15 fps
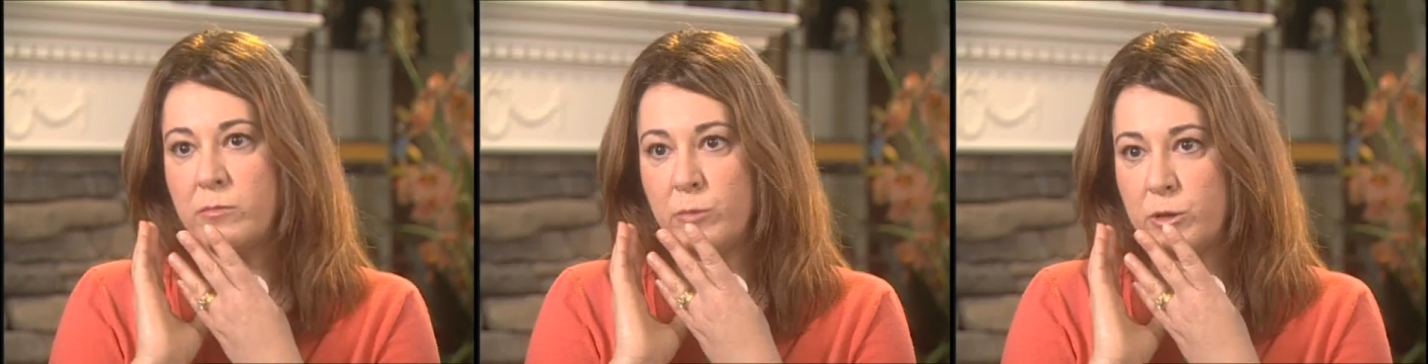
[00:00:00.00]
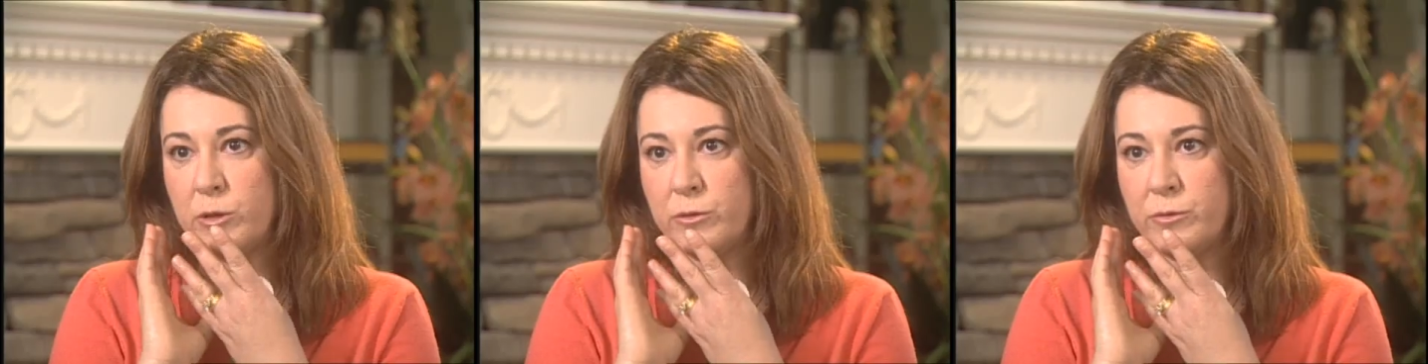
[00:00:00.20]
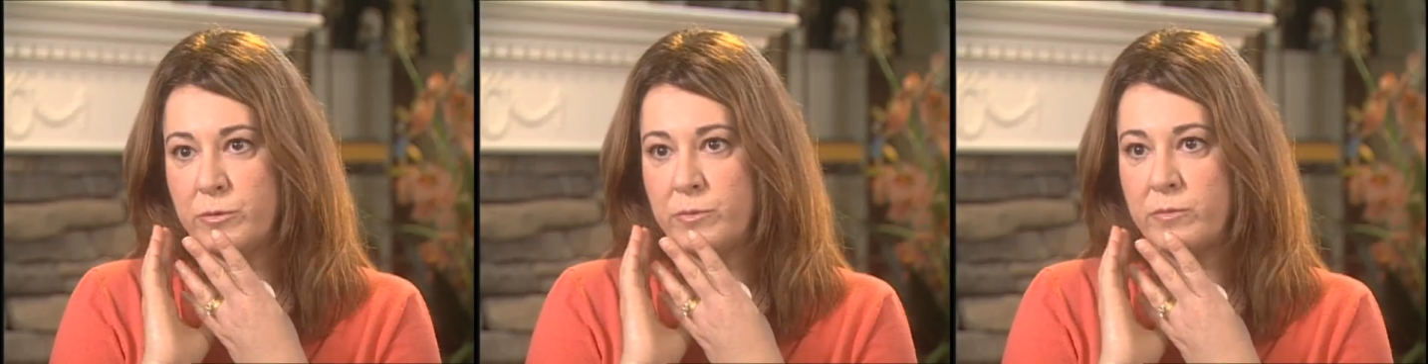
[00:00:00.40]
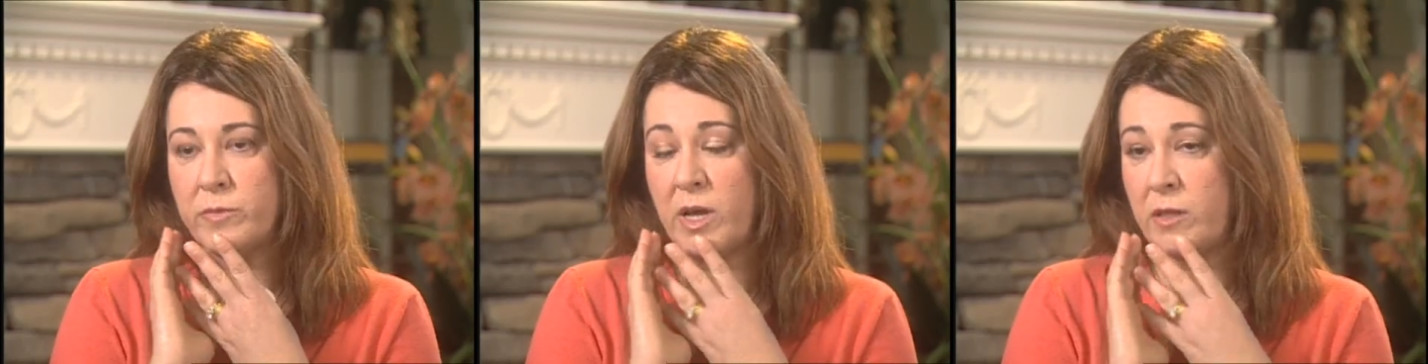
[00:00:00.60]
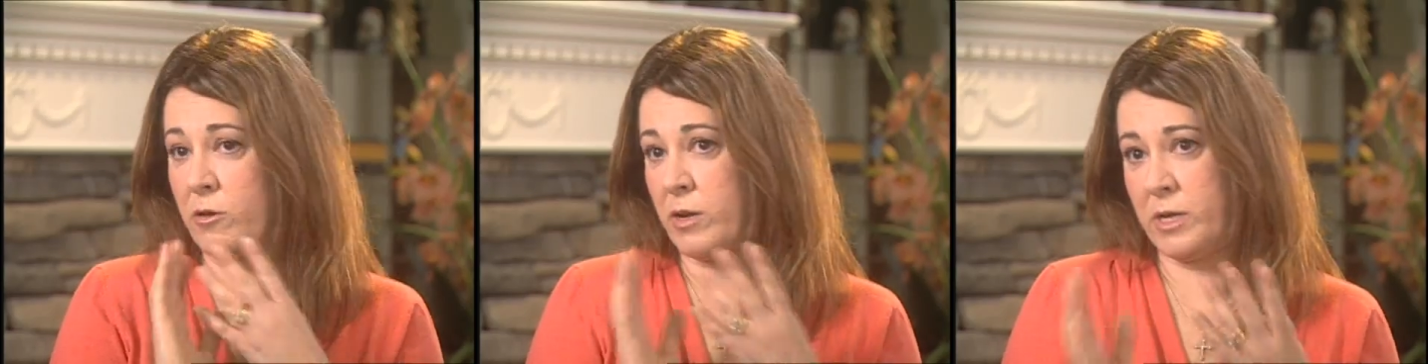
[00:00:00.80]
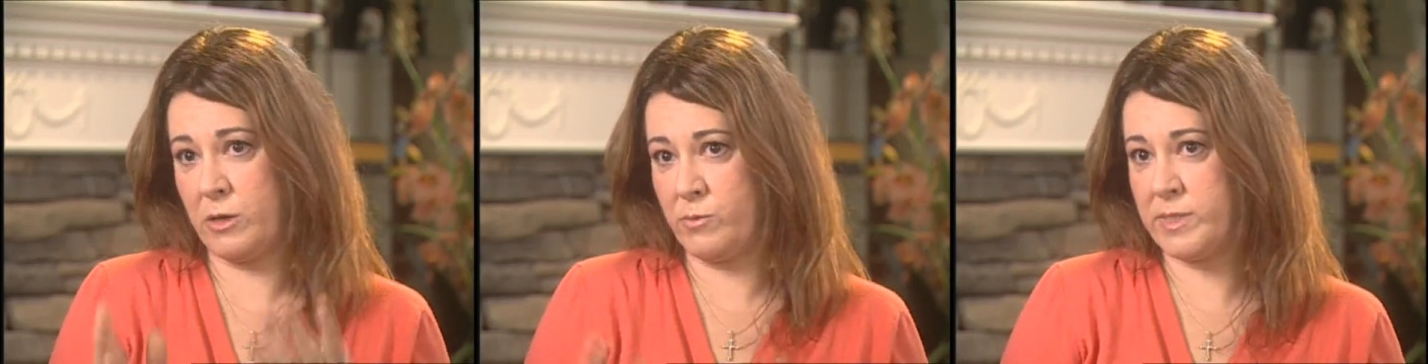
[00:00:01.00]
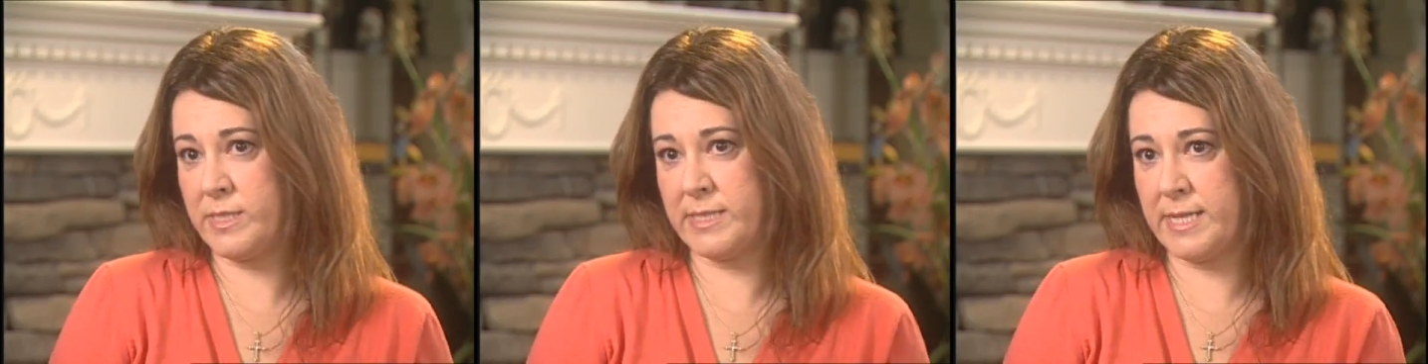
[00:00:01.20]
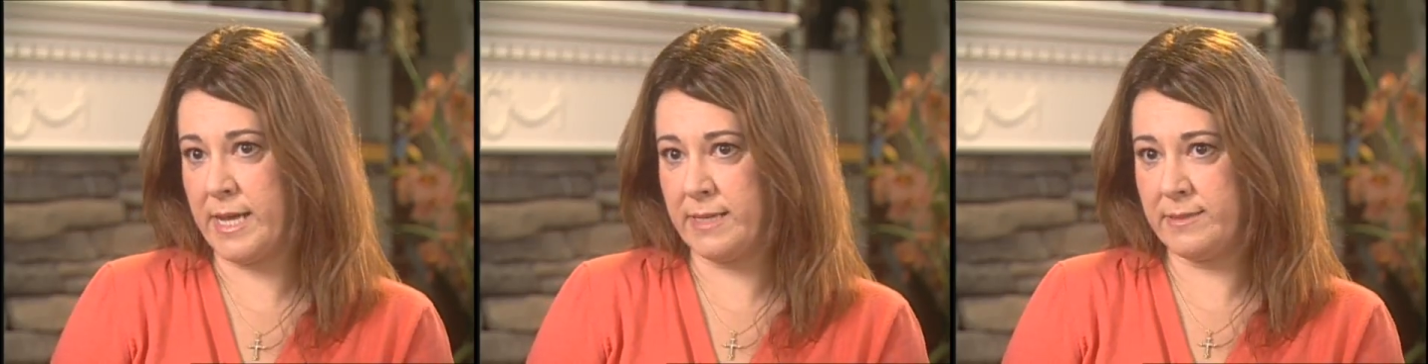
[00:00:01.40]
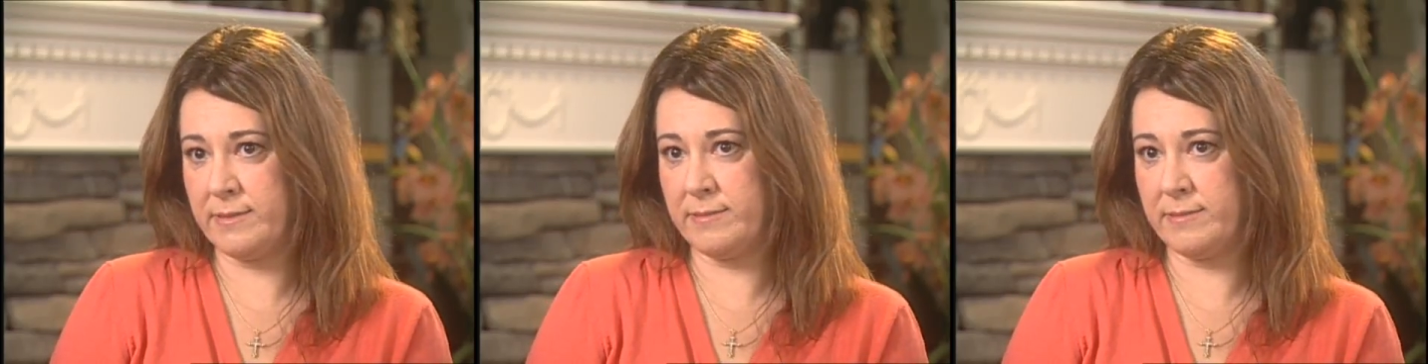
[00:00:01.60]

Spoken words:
blue. I thought he was dead.